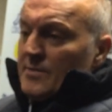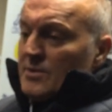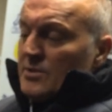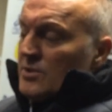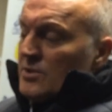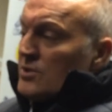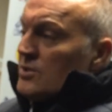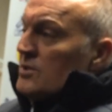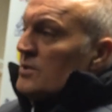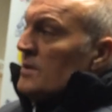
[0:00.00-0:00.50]
We
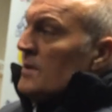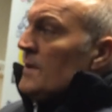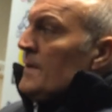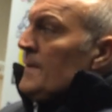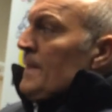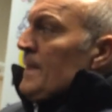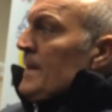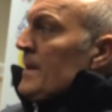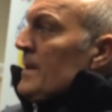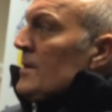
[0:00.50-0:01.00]
just,
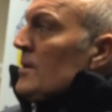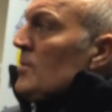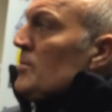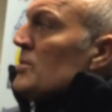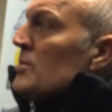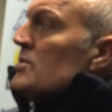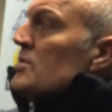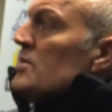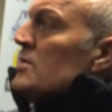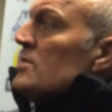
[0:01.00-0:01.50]
you know,
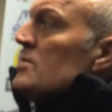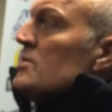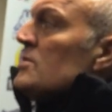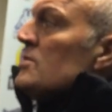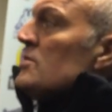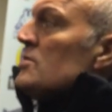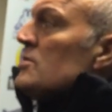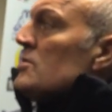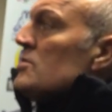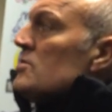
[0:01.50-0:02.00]
but to
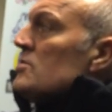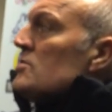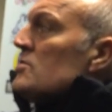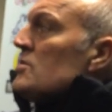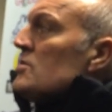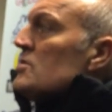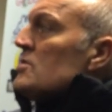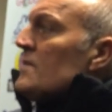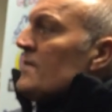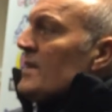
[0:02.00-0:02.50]

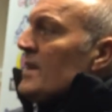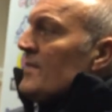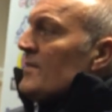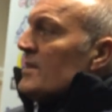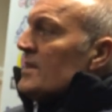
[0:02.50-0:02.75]
survive